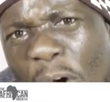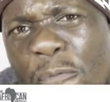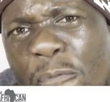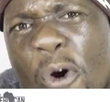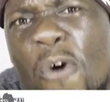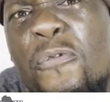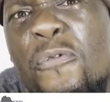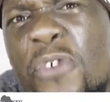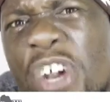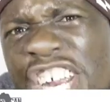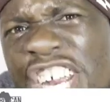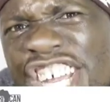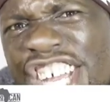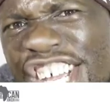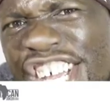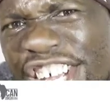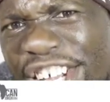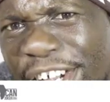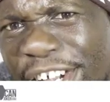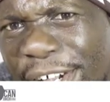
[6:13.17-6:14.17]
for
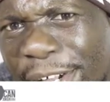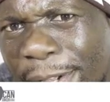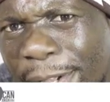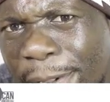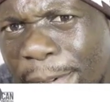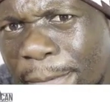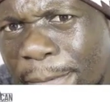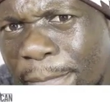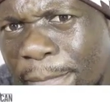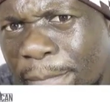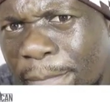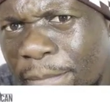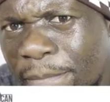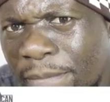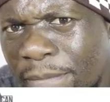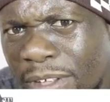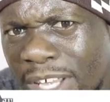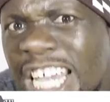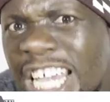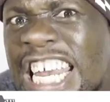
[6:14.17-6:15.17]
free?
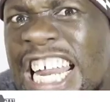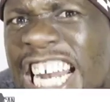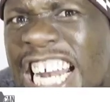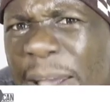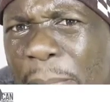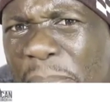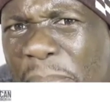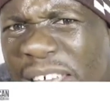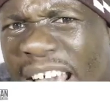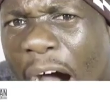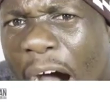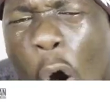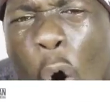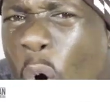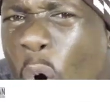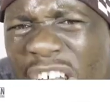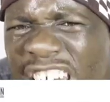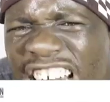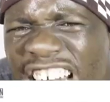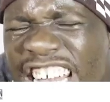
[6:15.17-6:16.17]
In Libya,
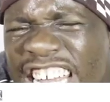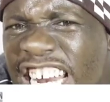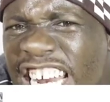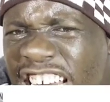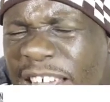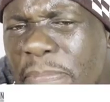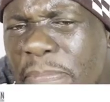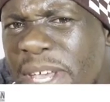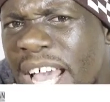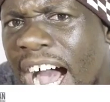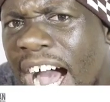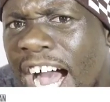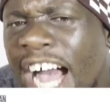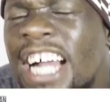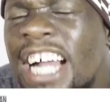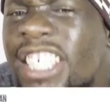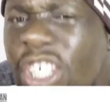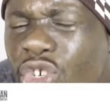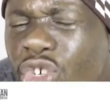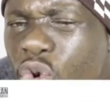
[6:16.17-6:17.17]
only in Libya.
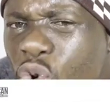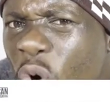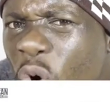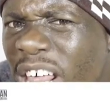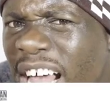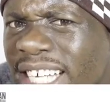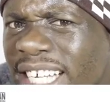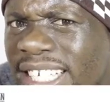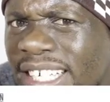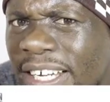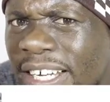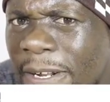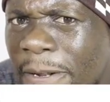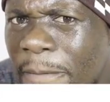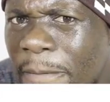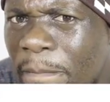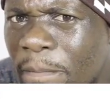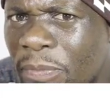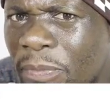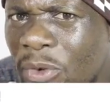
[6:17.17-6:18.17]
Did you know that?
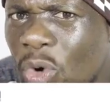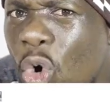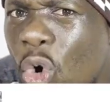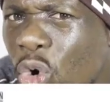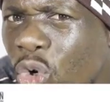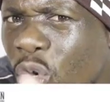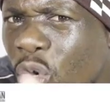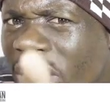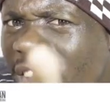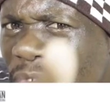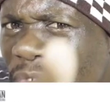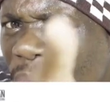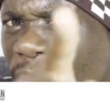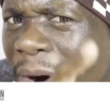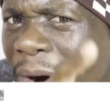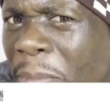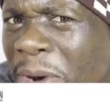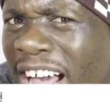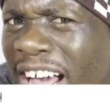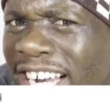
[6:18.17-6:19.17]
Who would give you
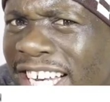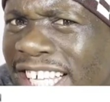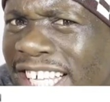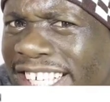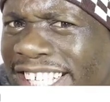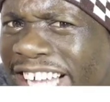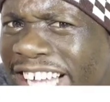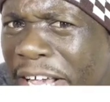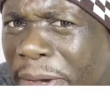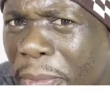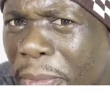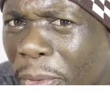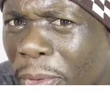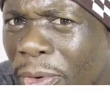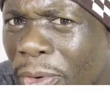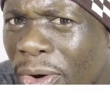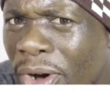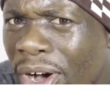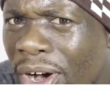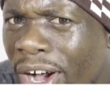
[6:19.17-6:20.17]
farmland this time?
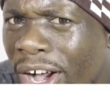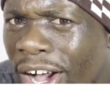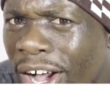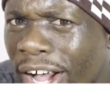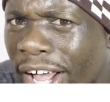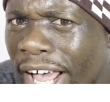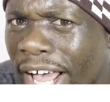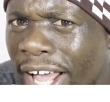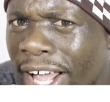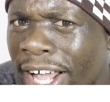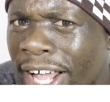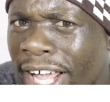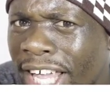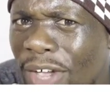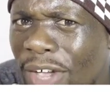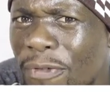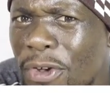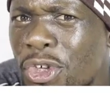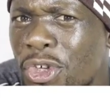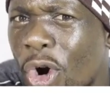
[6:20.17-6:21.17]
Eh?
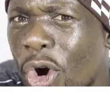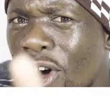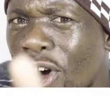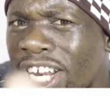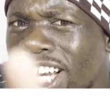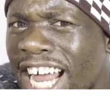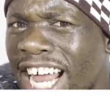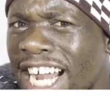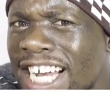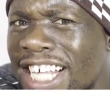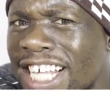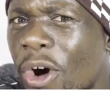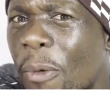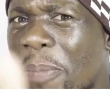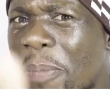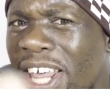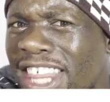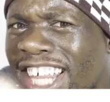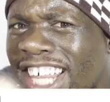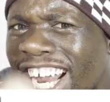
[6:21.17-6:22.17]
Even your own land, your
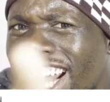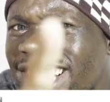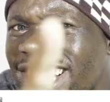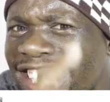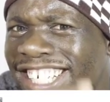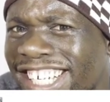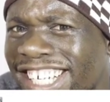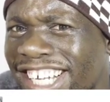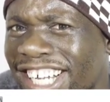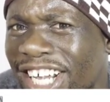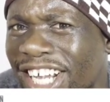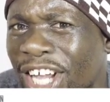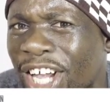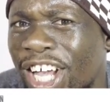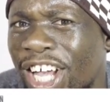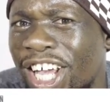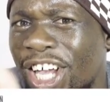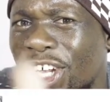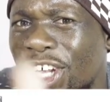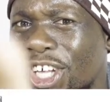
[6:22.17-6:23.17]
birthright,
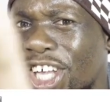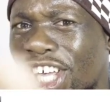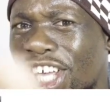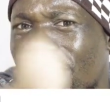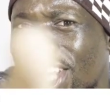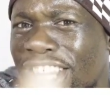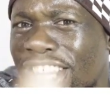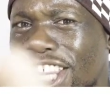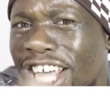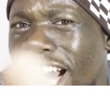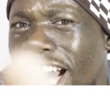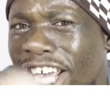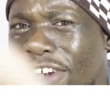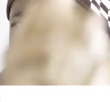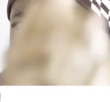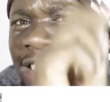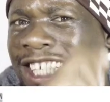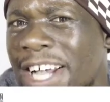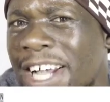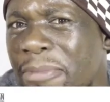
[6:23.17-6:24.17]
they are
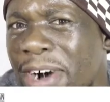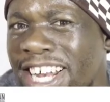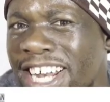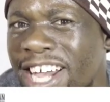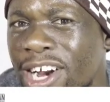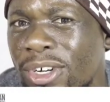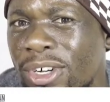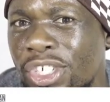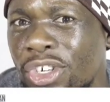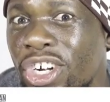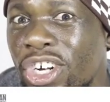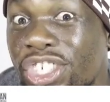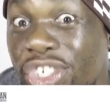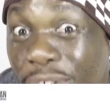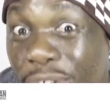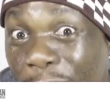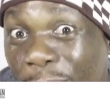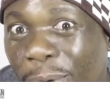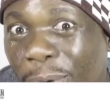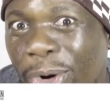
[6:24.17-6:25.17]
giving someone else, not
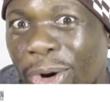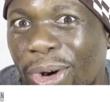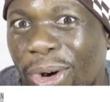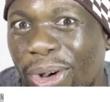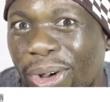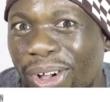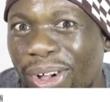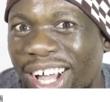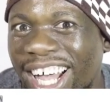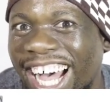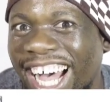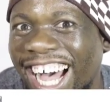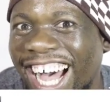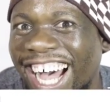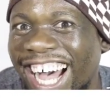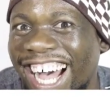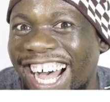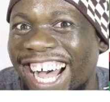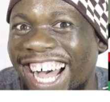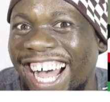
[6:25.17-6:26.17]
you.
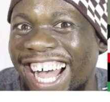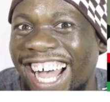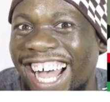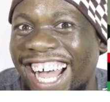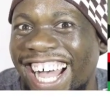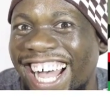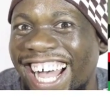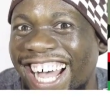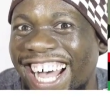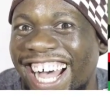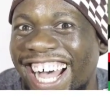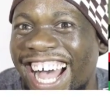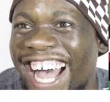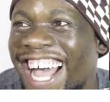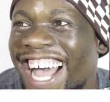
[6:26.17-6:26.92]
Yeah,